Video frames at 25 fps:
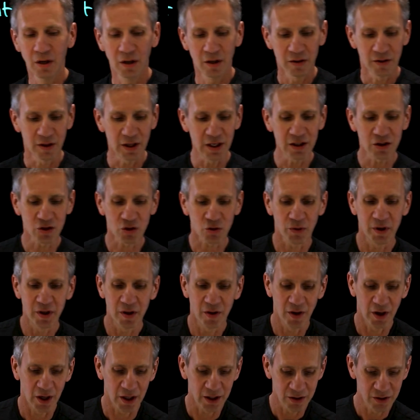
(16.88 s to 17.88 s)
These three
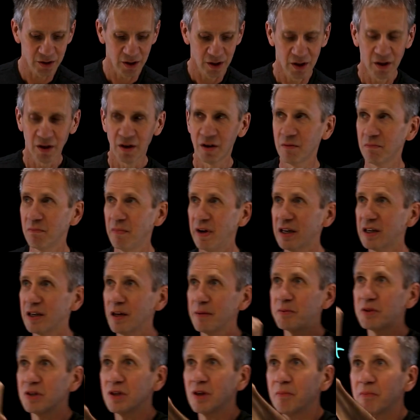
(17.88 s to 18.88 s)
things make
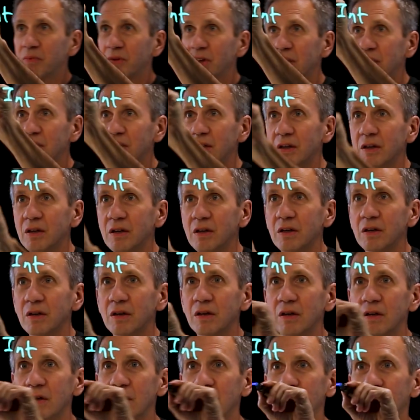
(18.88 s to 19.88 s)
up something
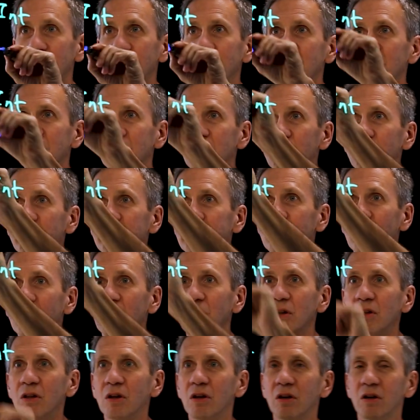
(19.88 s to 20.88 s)
that we
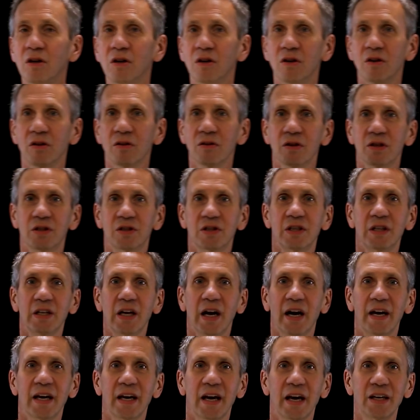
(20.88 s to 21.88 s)
call the
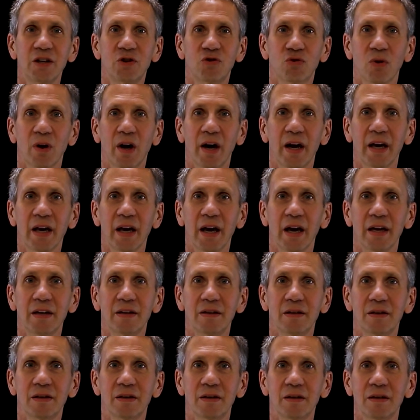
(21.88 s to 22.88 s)
CIA Triad.
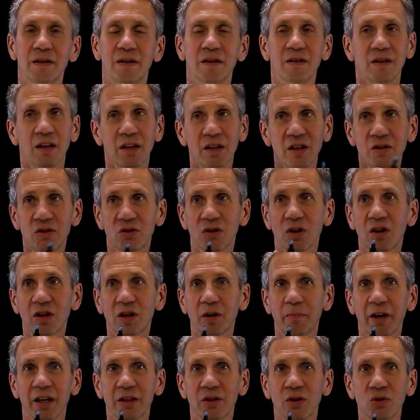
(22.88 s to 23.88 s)
And let's talk
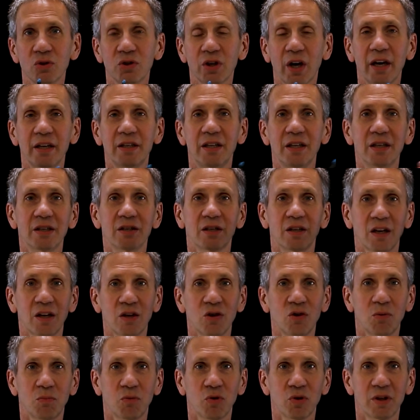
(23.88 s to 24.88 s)
about those ideas in a
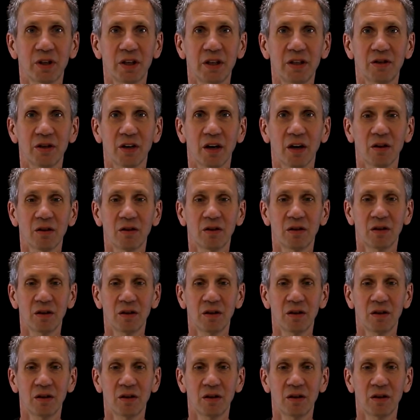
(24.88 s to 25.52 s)
little more detail.